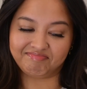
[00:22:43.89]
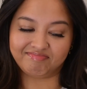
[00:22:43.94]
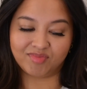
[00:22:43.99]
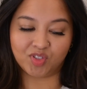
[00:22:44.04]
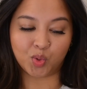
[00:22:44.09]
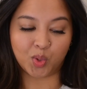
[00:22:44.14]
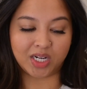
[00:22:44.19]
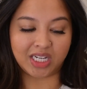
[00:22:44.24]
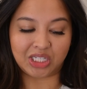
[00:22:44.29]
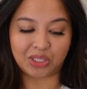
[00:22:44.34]

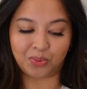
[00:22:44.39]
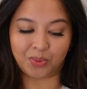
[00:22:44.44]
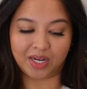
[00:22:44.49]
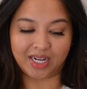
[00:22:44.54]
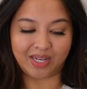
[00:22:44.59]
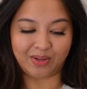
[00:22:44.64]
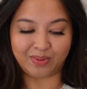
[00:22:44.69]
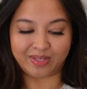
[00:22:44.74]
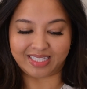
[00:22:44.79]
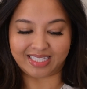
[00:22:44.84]

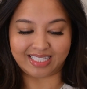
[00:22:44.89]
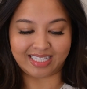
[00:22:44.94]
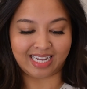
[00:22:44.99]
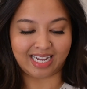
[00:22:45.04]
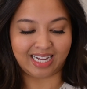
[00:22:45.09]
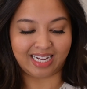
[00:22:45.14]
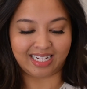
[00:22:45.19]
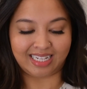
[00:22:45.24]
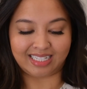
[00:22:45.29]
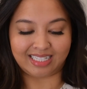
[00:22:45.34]
2020 was
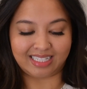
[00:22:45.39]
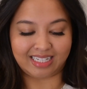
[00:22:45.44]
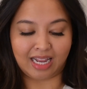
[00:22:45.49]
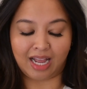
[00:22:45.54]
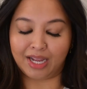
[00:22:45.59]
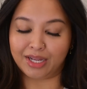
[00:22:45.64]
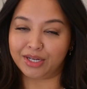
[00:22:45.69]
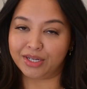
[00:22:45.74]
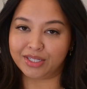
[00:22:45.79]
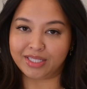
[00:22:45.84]

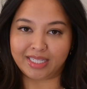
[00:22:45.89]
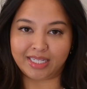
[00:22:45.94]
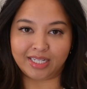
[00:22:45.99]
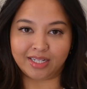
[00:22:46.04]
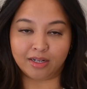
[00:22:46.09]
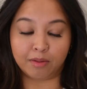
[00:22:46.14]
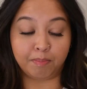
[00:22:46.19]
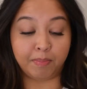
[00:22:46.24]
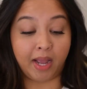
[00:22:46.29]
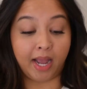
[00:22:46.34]
not your
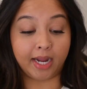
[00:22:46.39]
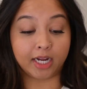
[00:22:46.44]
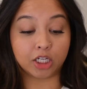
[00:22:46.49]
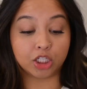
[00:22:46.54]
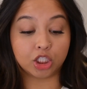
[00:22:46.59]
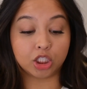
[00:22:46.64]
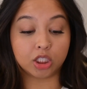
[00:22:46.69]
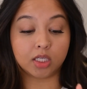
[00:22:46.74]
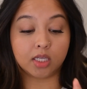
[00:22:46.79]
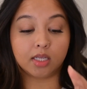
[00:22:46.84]
year.
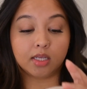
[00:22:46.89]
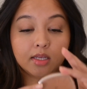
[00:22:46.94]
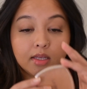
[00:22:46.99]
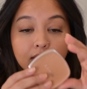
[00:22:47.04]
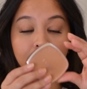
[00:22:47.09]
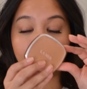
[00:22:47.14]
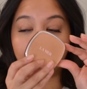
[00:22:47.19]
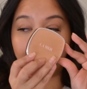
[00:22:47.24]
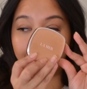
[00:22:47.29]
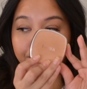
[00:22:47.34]

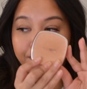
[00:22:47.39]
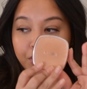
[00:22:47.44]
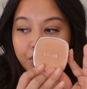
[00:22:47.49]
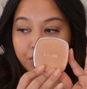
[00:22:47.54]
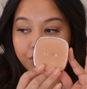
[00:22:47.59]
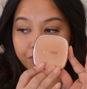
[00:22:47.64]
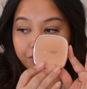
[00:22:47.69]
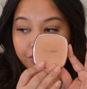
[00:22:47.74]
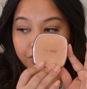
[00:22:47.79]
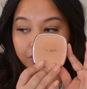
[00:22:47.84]
Packaging,
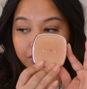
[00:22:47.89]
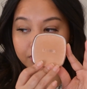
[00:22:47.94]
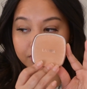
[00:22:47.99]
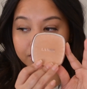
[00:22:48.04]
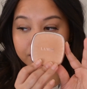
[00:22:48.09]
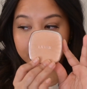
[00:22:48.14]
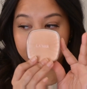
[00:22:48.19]
beautiful.